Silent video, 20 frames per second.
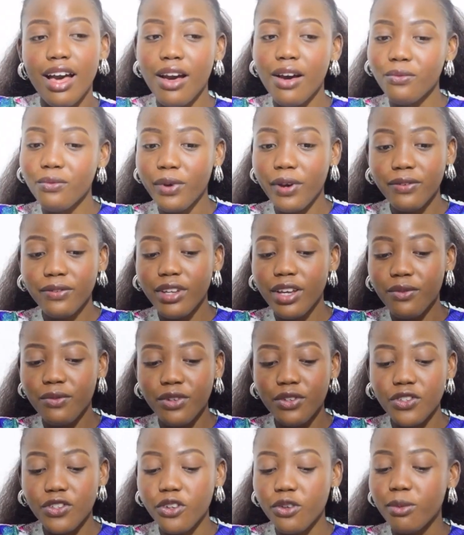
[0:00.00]
After
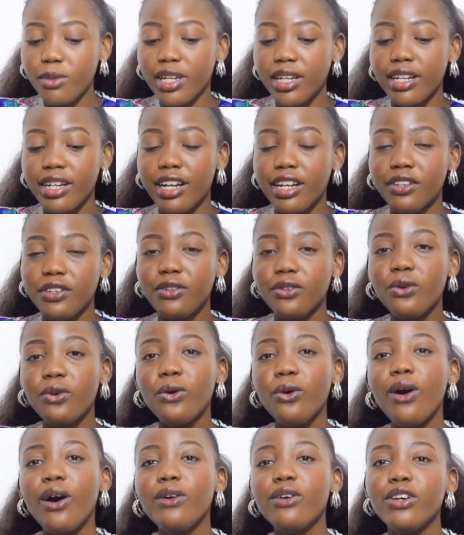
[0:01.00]
resuming, and you
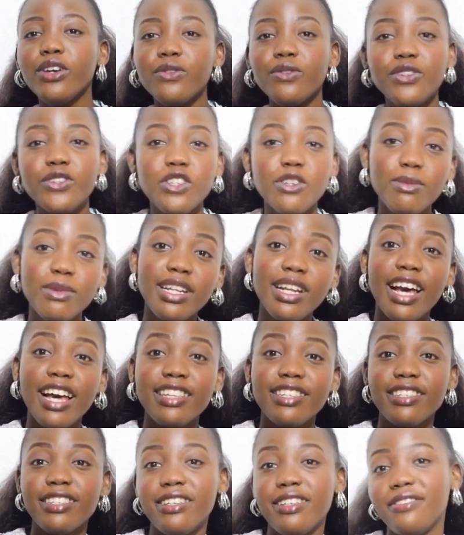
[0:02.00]
know you're resuming
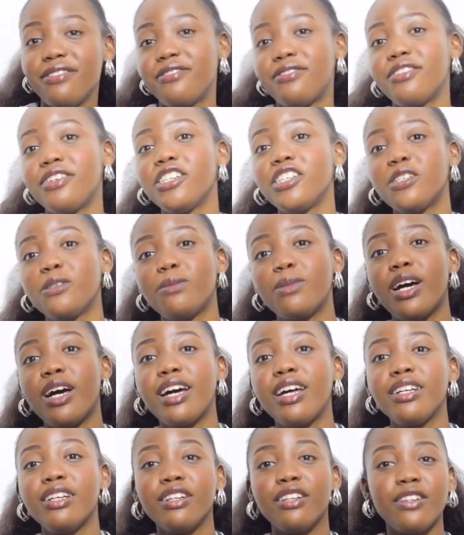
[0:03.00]
as a
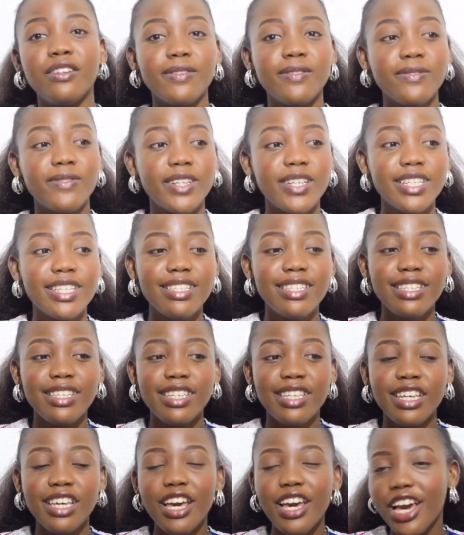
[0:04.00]
freshman in
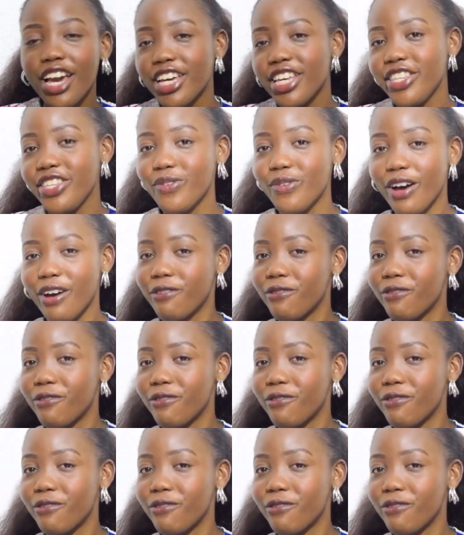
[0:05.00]
university, you are